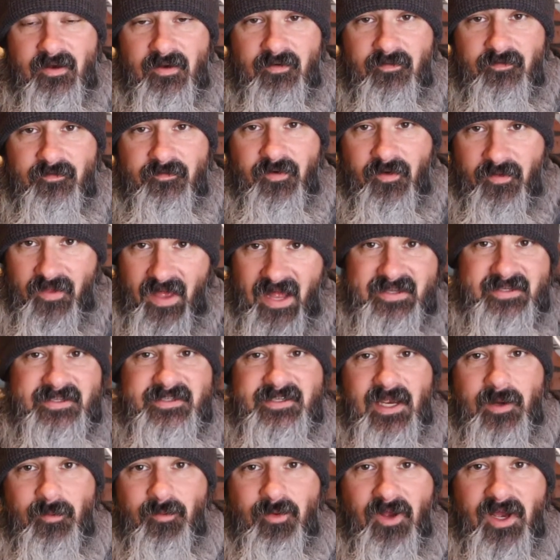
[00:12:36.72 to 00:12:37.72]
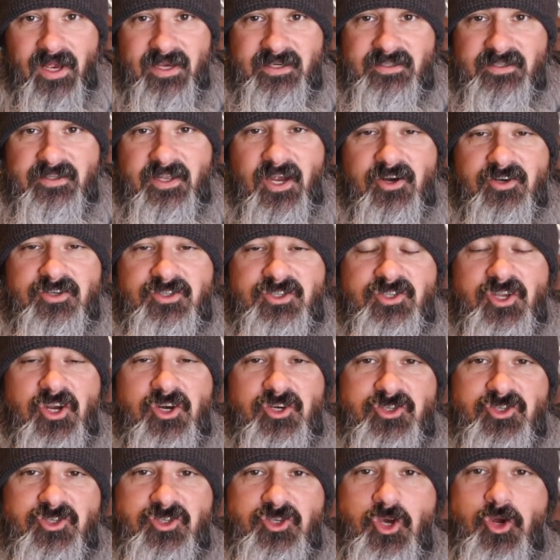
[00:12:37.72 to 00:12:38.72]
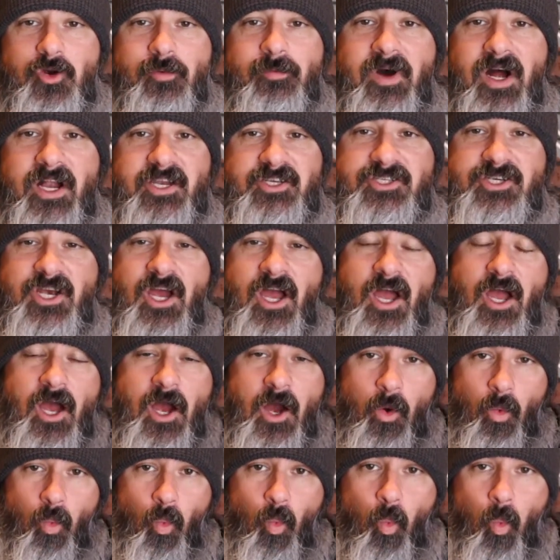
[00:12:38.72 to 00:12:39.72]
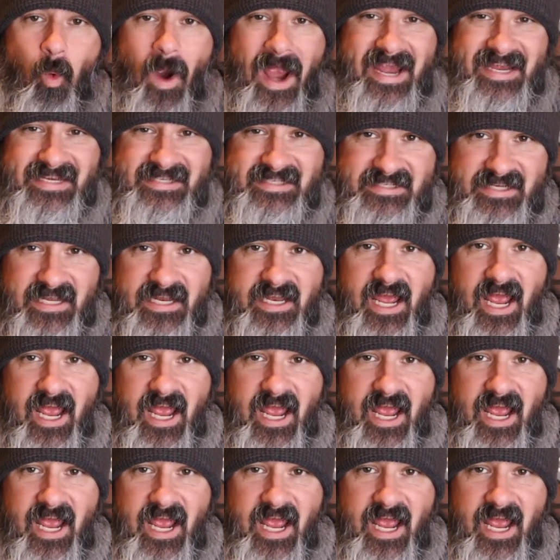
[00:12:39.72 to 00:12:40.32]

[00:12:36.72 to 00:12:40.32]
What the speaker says: for that to take place. There's too much wasted